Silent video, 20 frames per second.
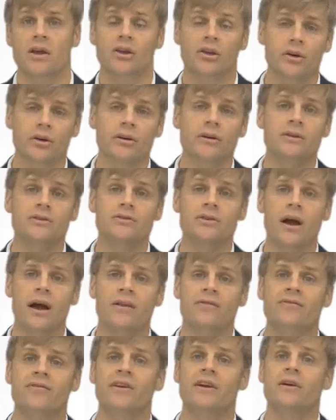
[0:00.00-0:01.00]
You're going to try
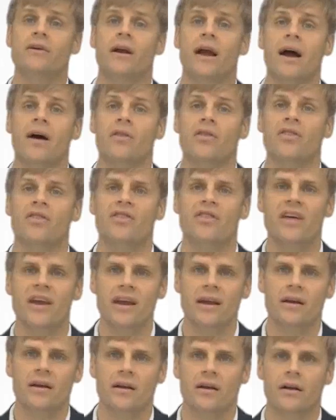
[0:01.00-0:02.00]
to figure out
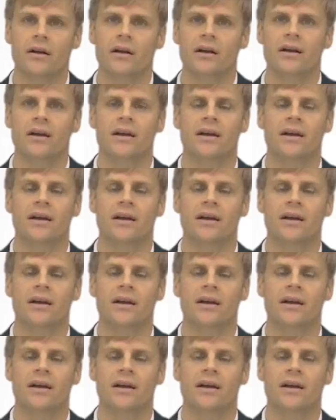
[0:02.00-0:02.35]
their